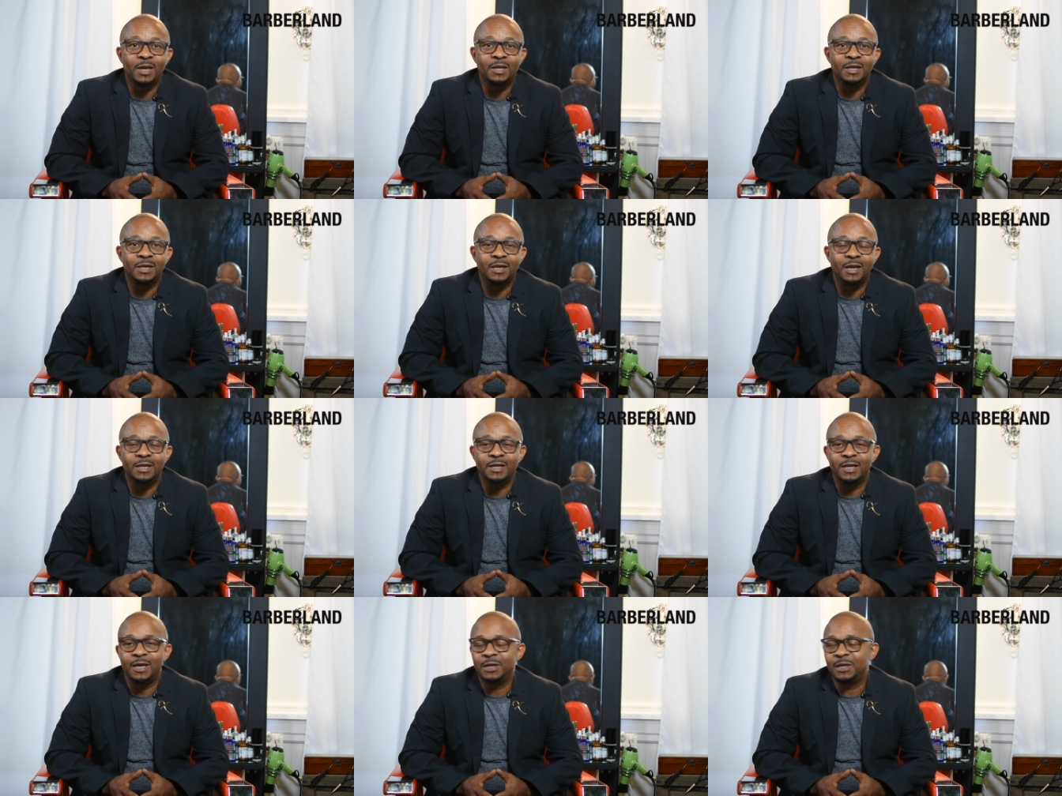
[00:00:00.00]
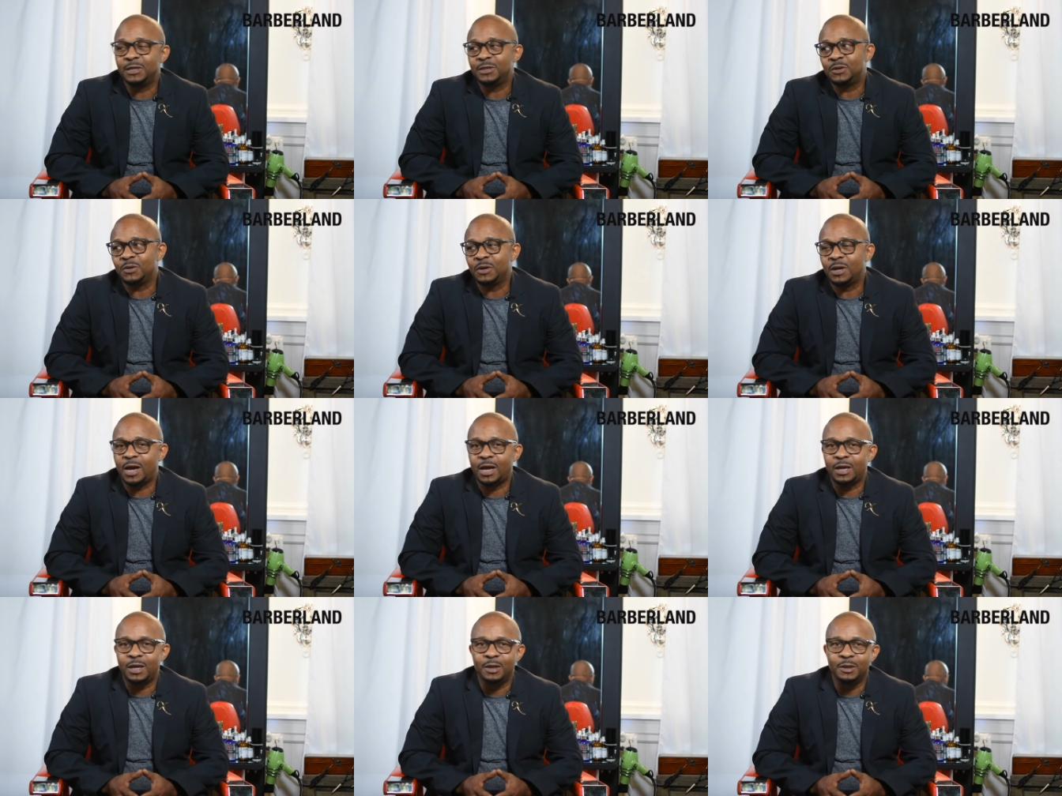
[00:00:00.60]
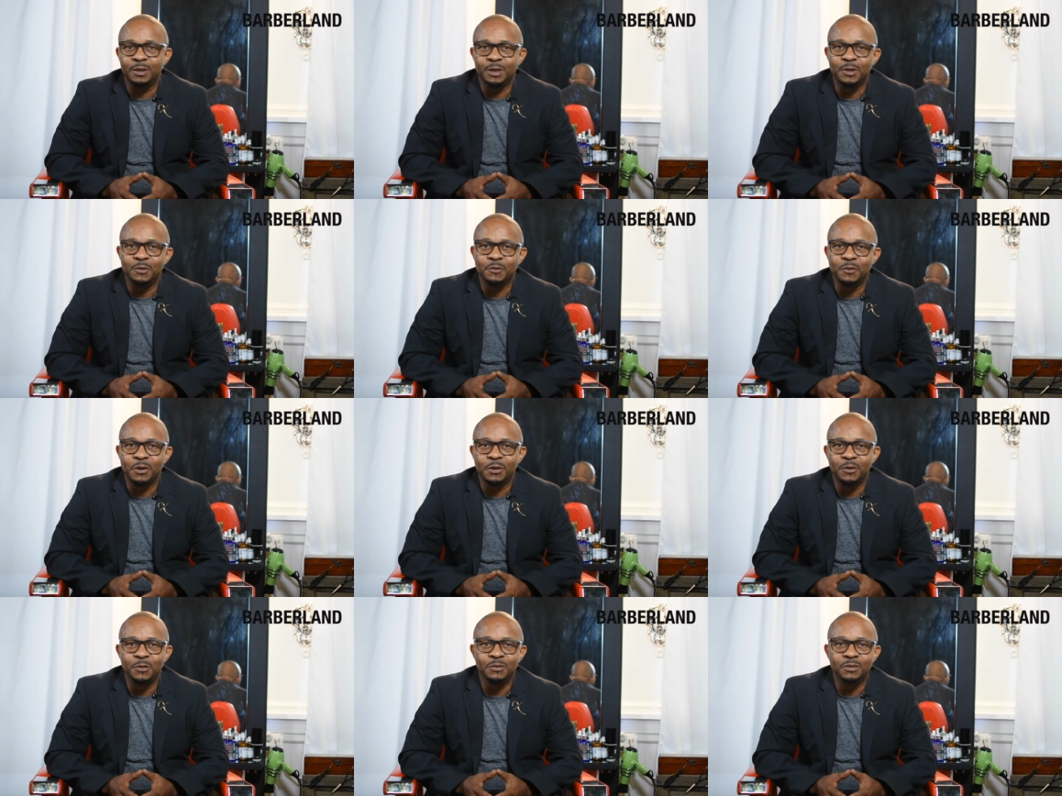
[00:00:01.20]
and then I landed next to a guy named
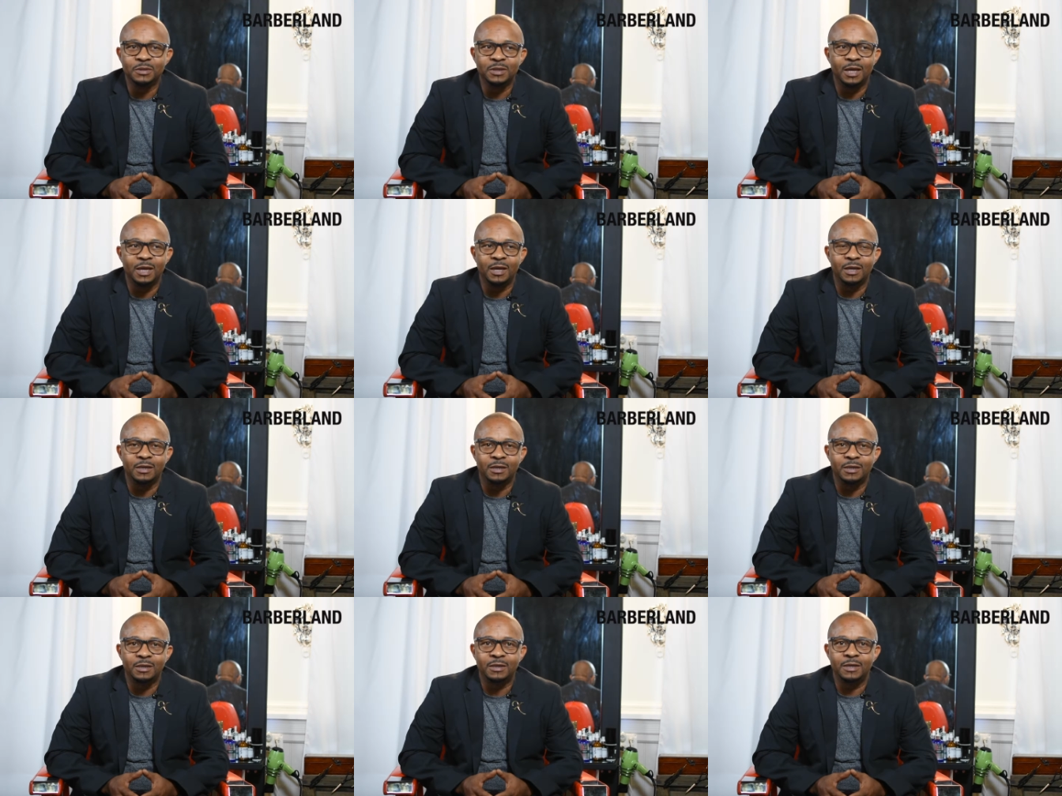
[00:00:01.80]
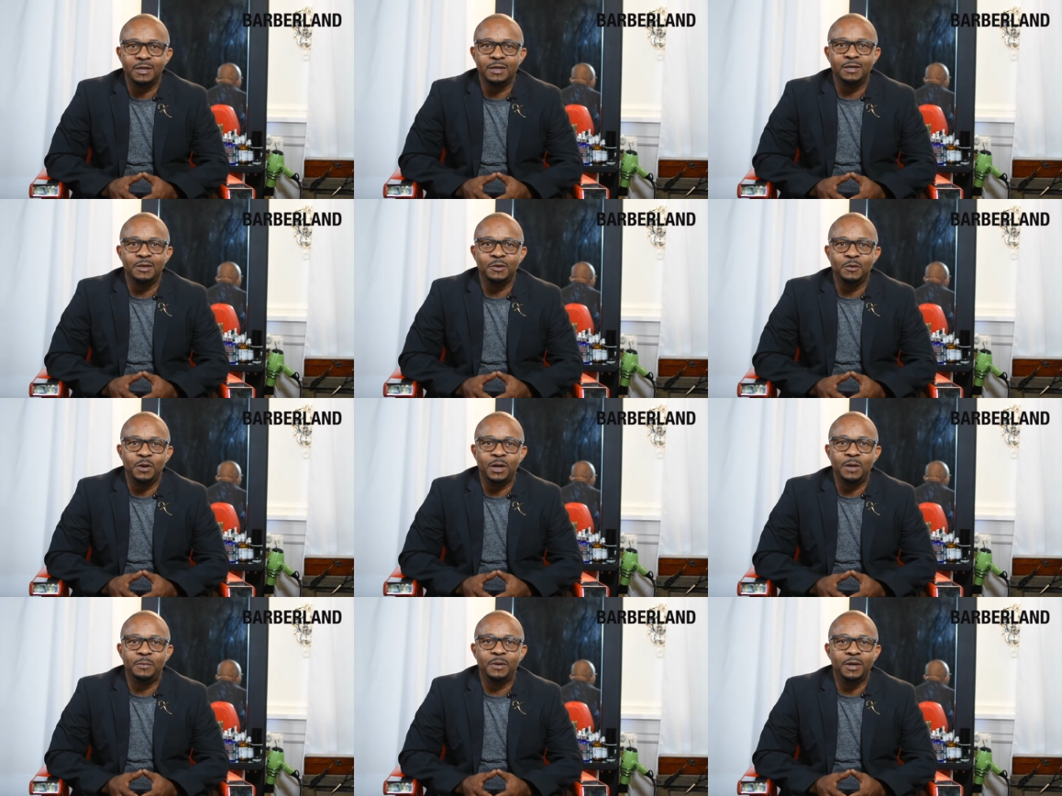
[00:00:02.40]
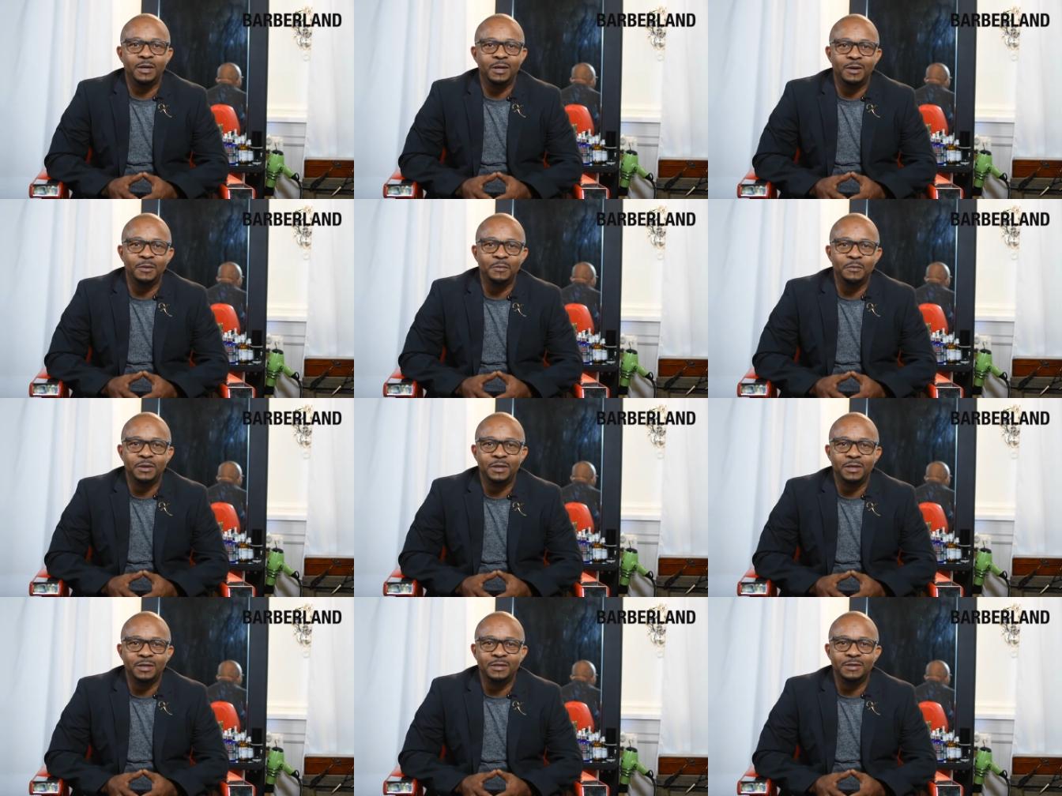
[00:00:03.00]
Leroy who was like clearly way better than
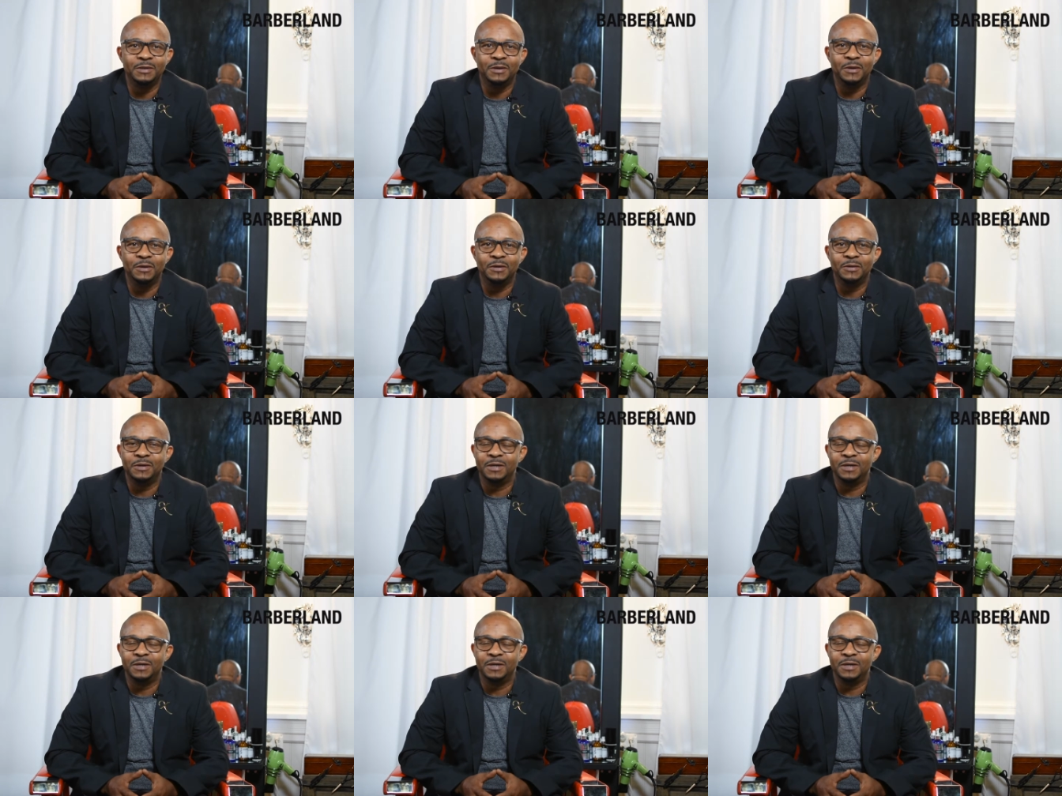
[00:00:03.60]
me, you yeah. know.